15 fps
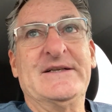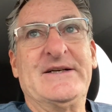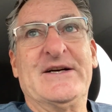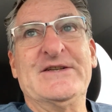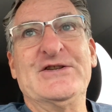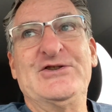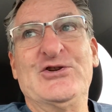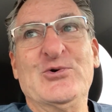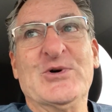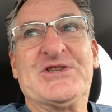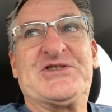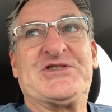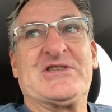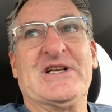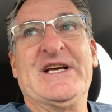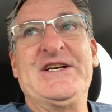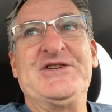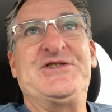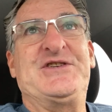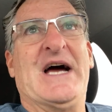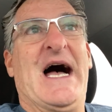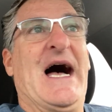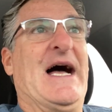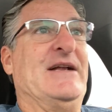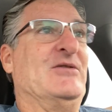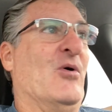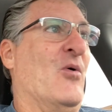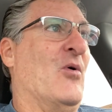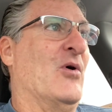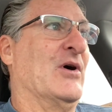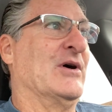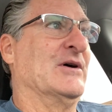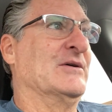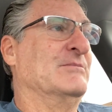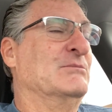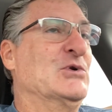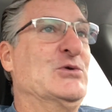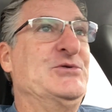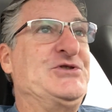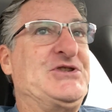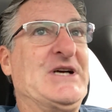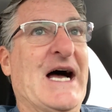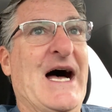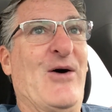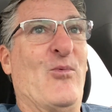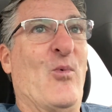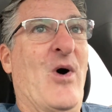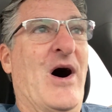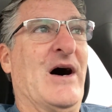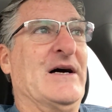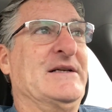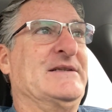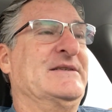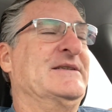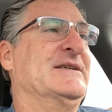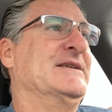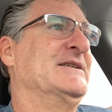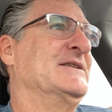going to do its slingshot or Moonshot 1?